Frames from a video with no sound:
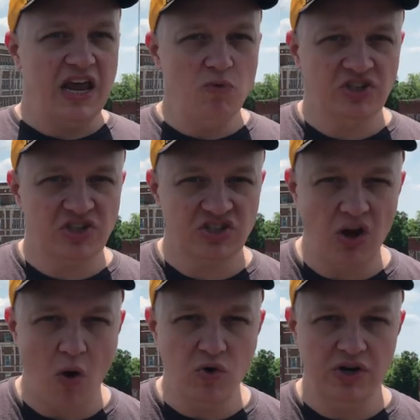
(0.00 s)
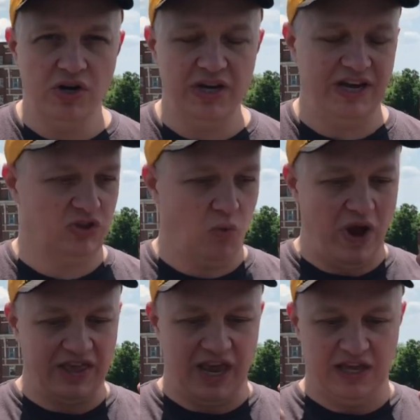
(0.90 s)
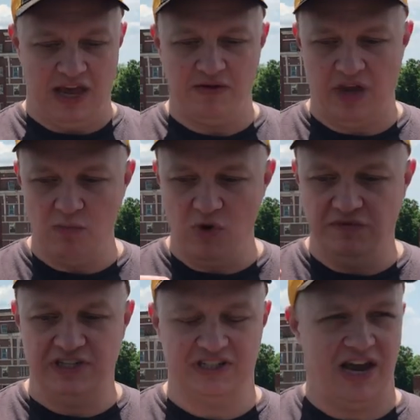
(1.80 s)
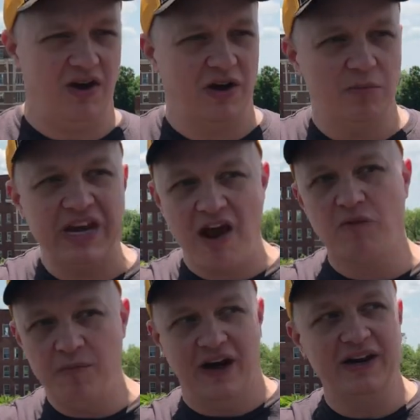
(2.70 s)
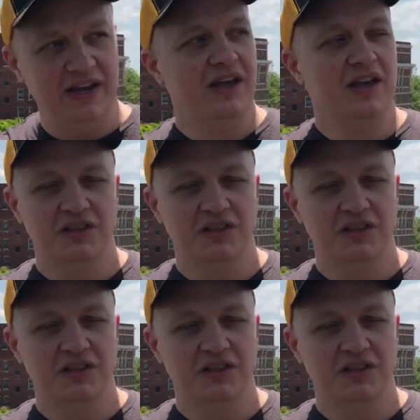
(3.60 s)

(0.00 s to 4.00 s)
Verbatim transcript: it was so good. It, the way they, they, they moved the sound, I mean, everybody,